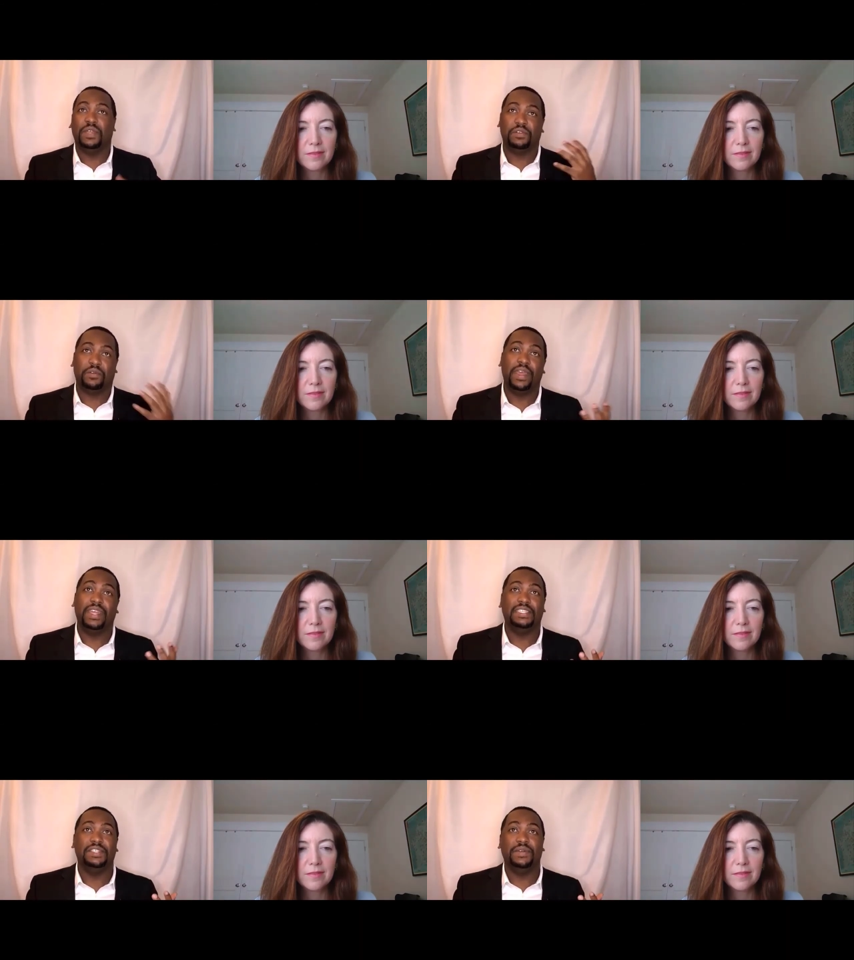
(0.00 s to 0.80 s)
Speaker 1: what you're
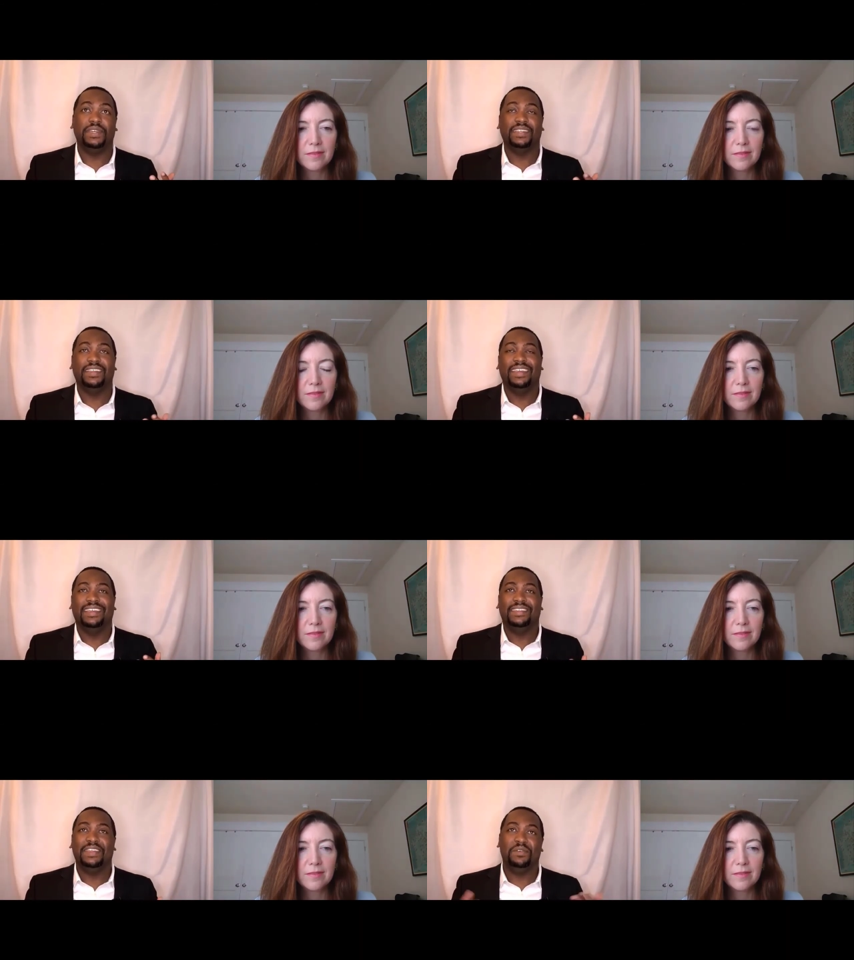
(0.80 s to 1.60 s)
great at doing,
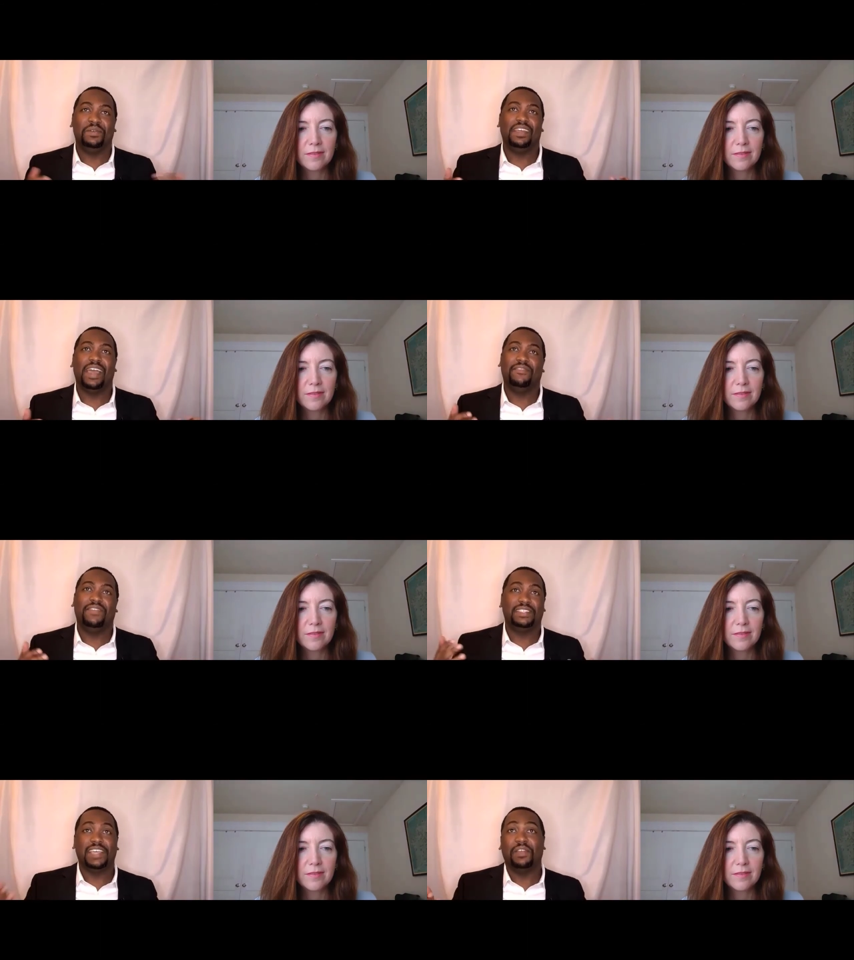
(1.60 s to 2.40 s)
then you can kind
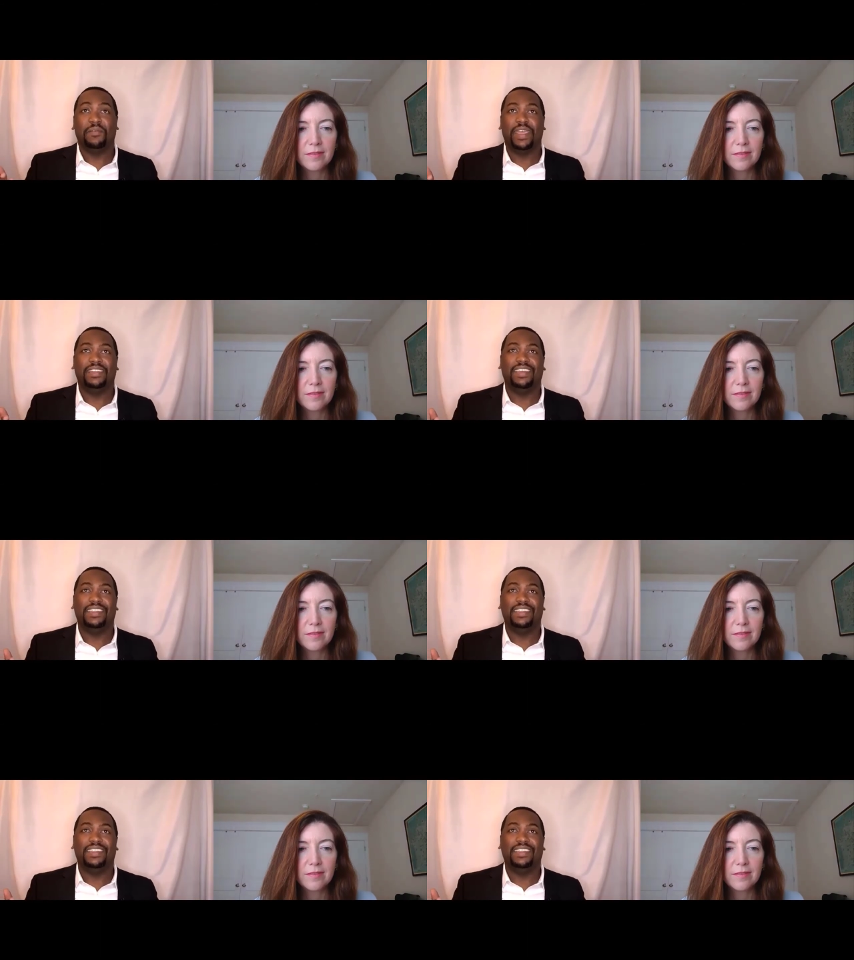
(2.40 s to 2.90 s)
of accelerate.